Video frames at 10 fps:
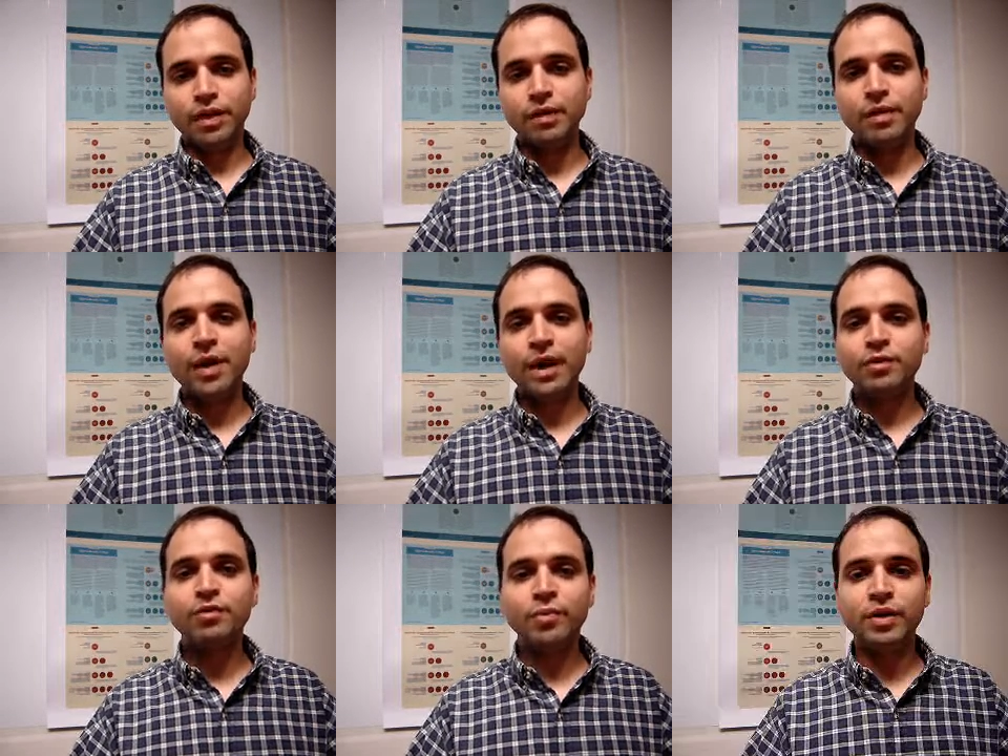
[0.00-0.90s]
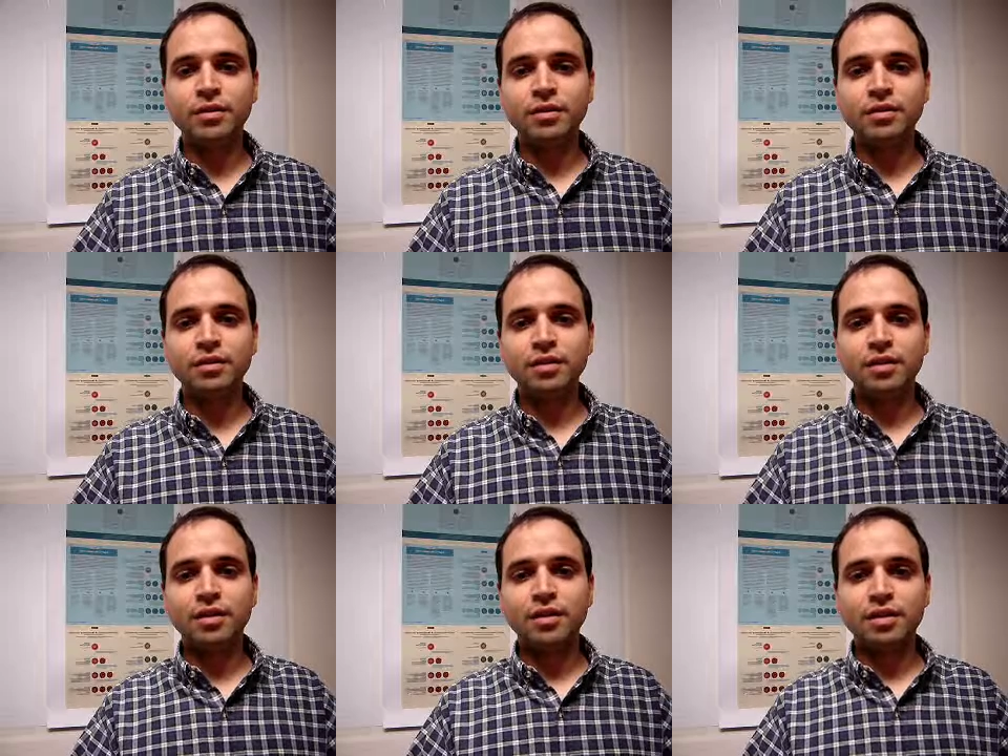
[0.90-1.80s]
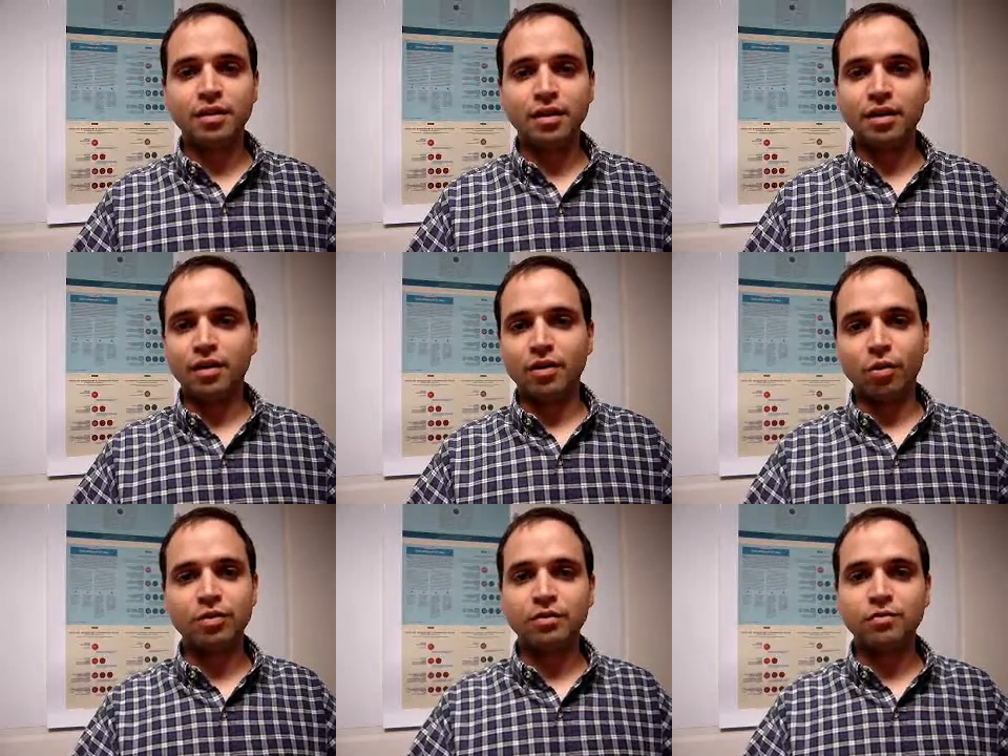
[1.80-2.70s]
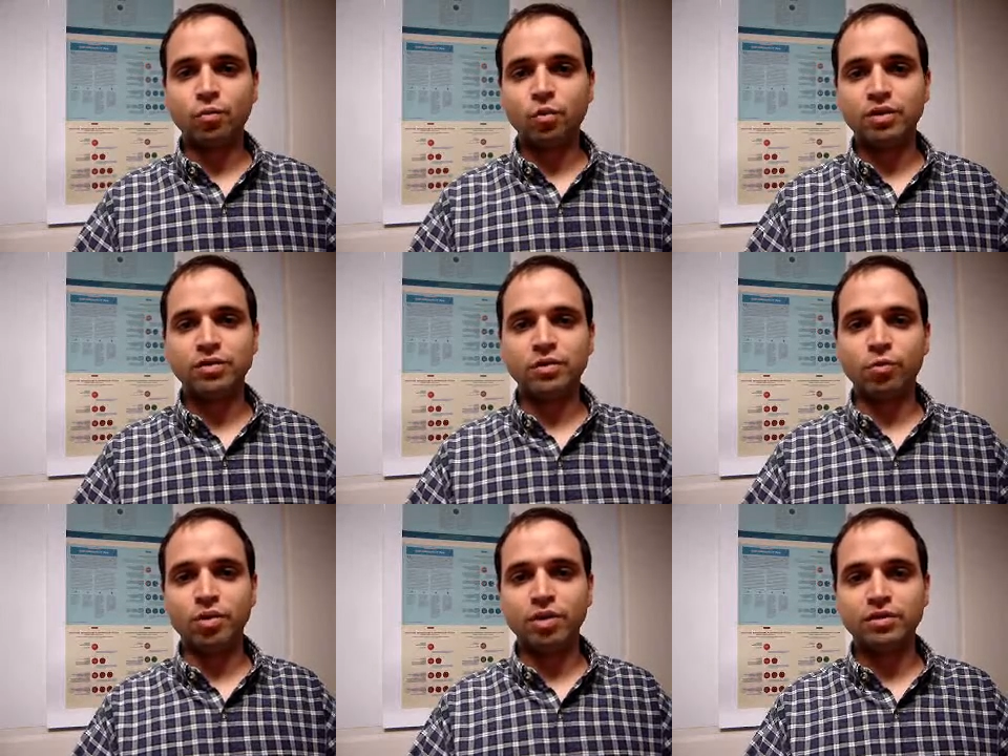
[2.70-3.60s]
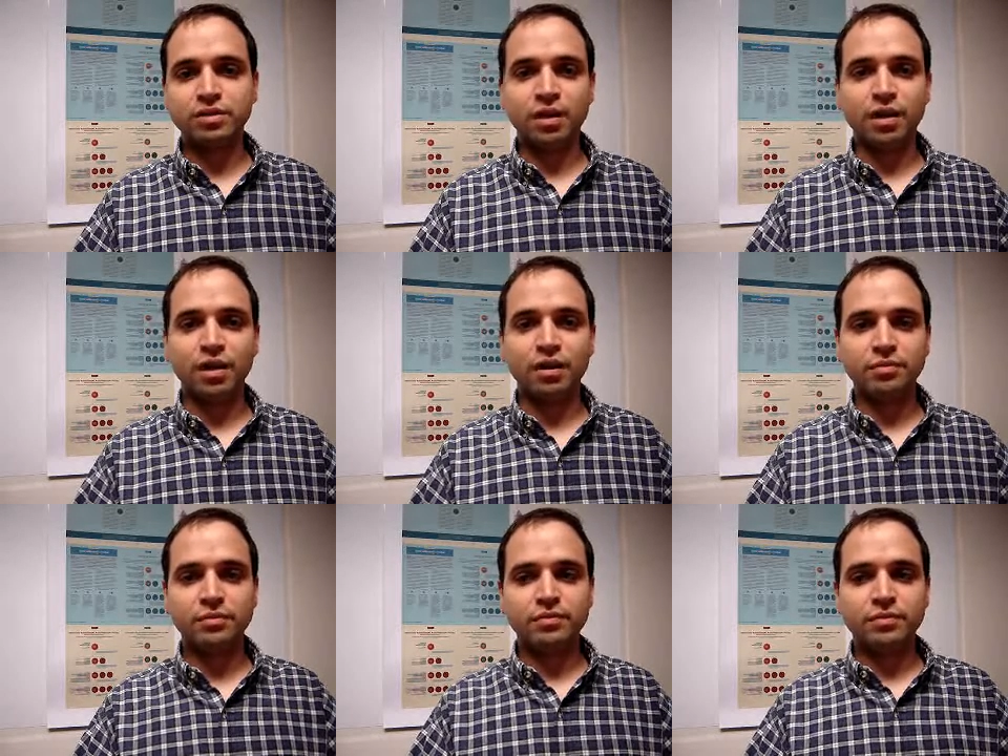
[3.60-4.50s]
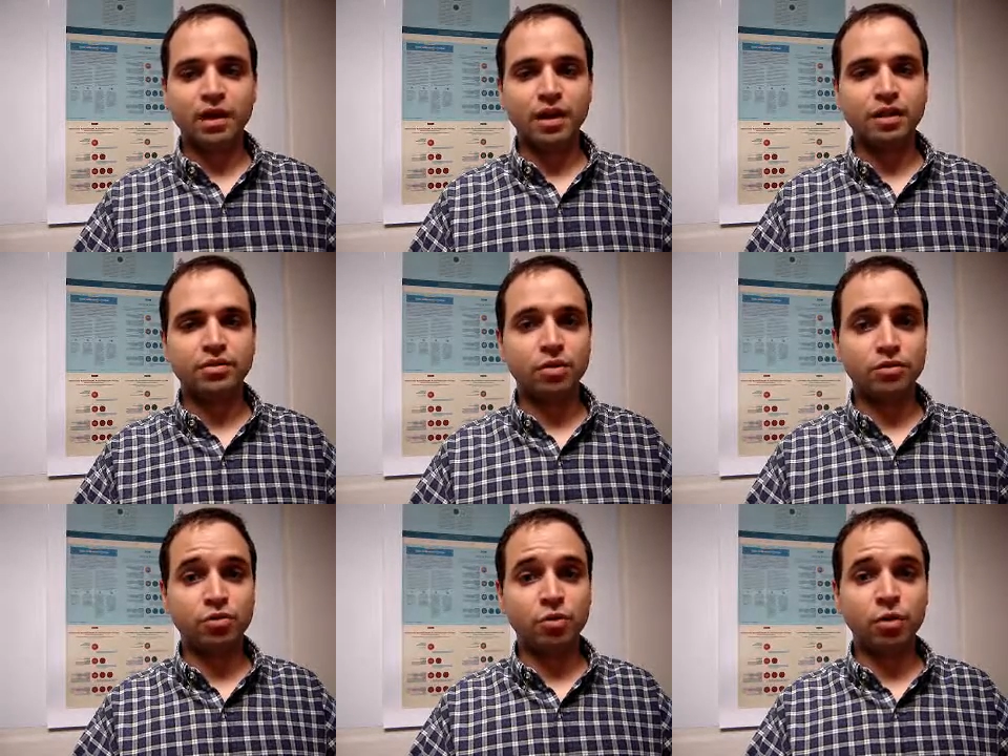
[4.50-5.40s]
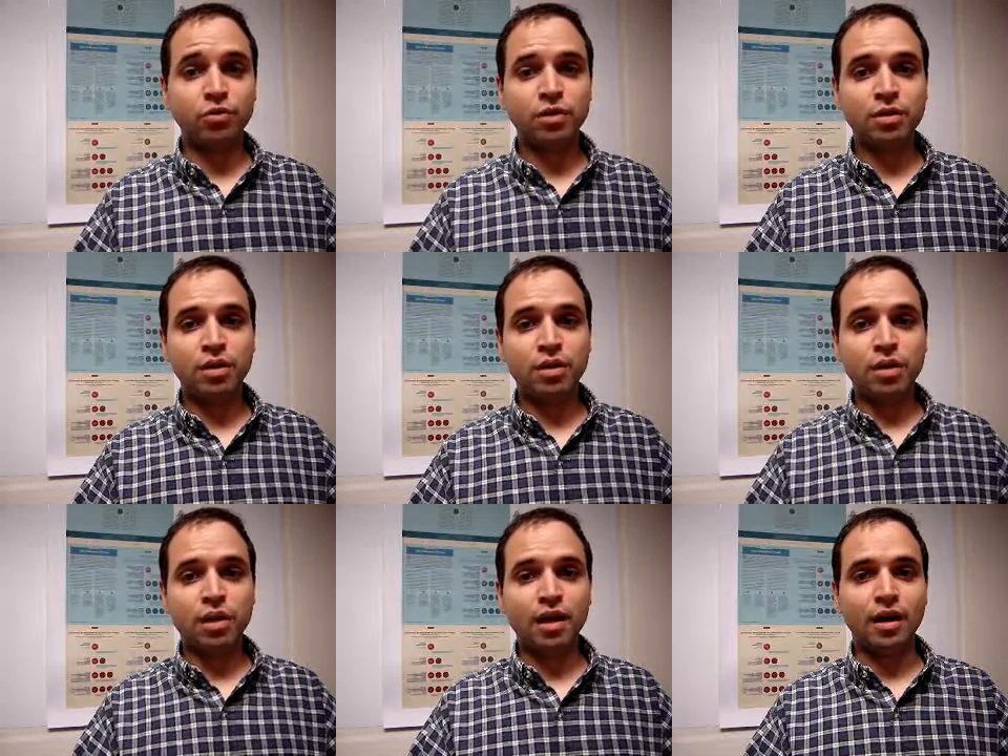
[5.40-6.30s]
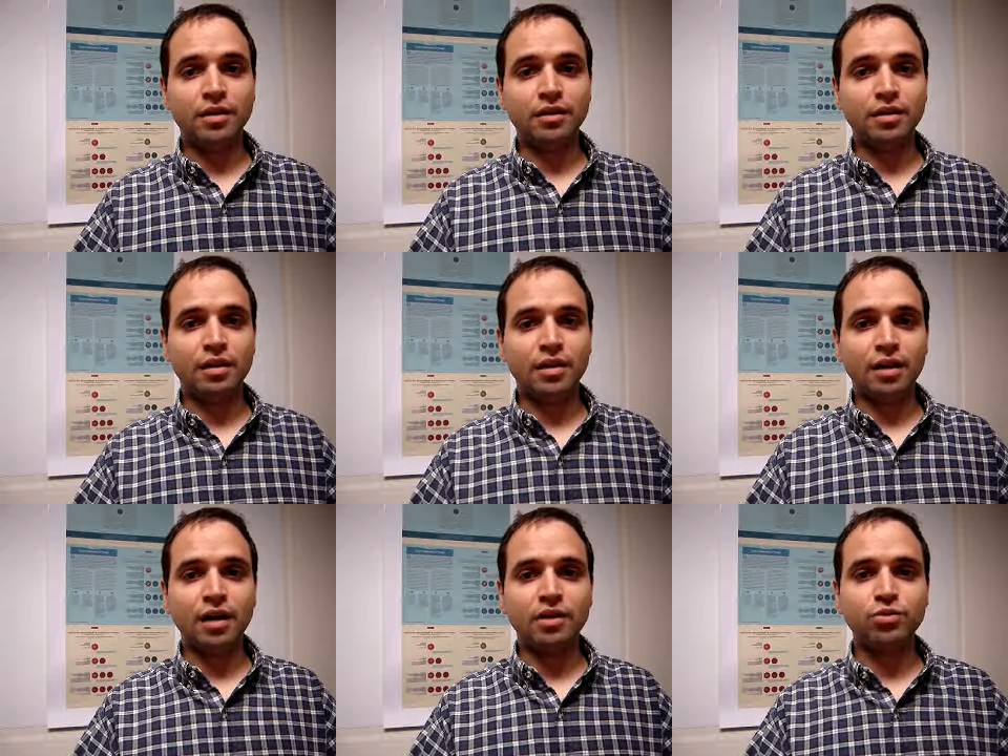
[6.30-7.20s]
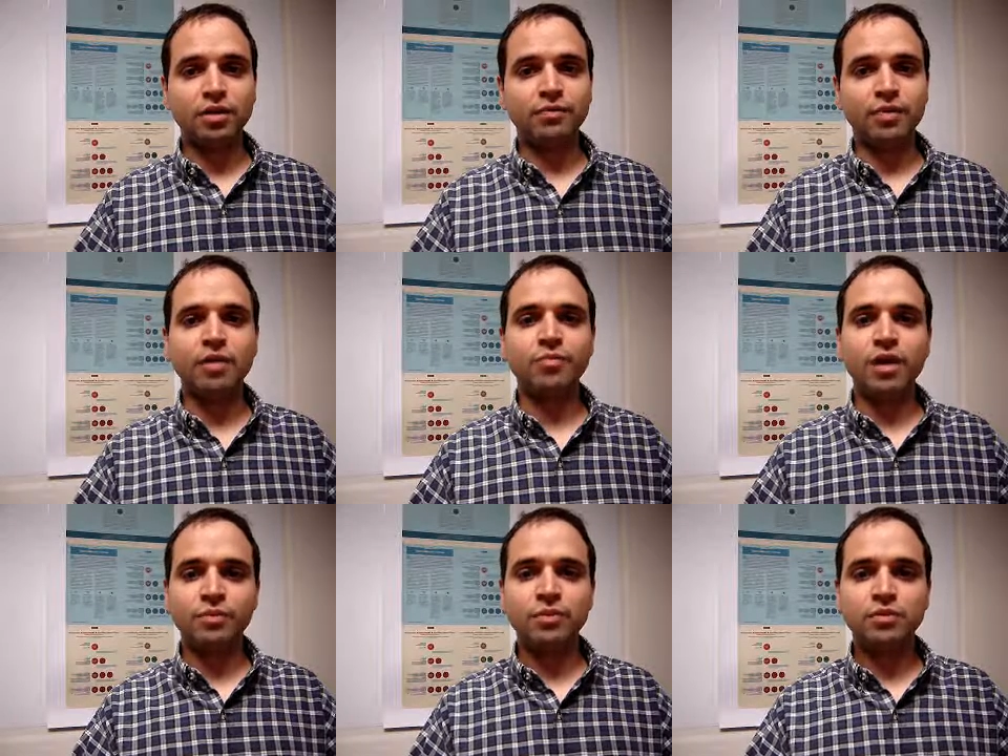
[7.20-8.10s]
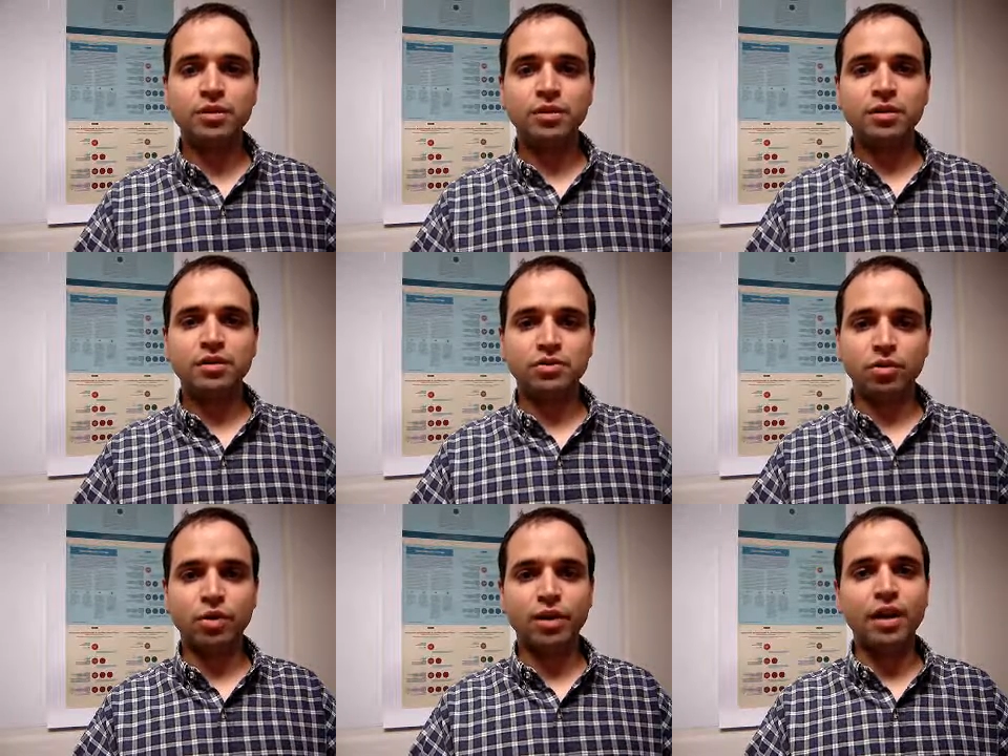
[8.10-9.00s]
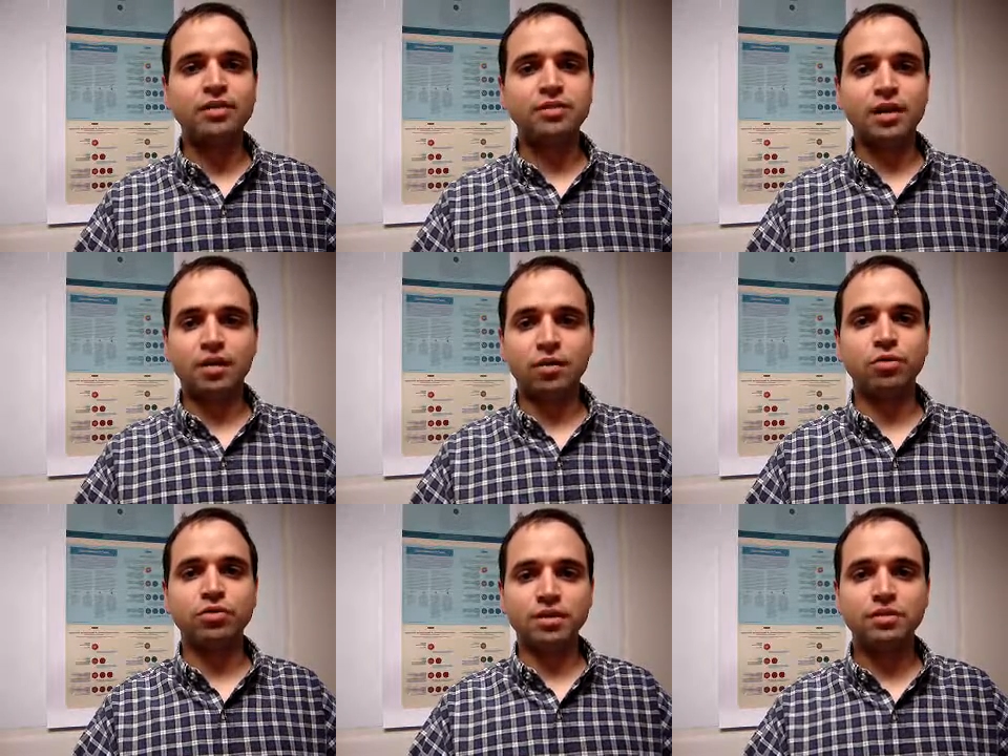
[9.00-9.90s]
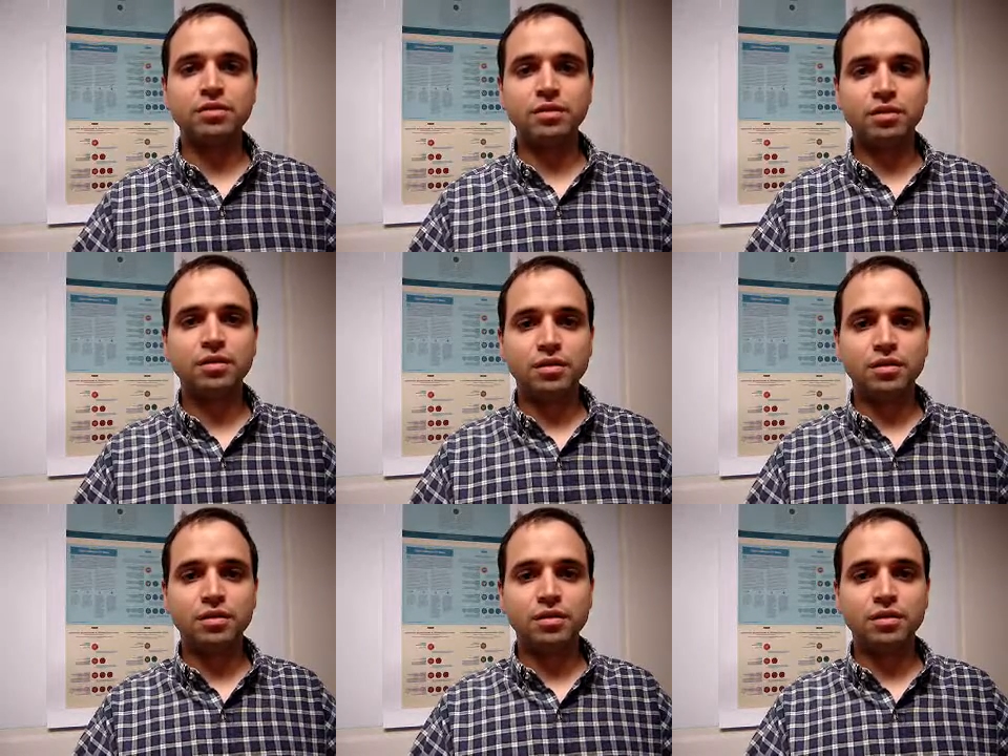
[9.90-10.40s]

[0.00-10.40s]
in the back of the building, all that was there was dirt road and actually farm animals, so it's a contrast.